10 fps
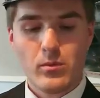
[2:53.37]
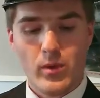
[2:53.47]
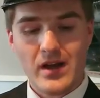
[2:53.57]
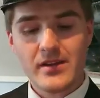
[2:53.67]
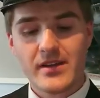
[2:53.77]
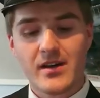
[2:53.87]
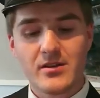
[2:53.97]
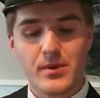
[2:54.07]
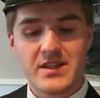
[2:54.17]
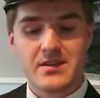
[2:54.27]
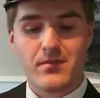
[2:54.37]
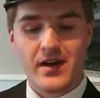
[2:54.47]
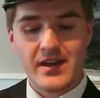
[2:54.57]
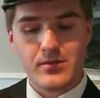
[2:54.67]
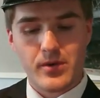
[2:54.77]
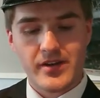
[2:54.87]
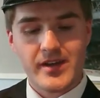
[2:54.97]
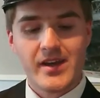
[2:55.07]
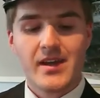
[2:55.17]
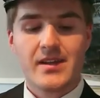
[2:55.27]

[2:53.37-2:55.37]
While the guard went to find one,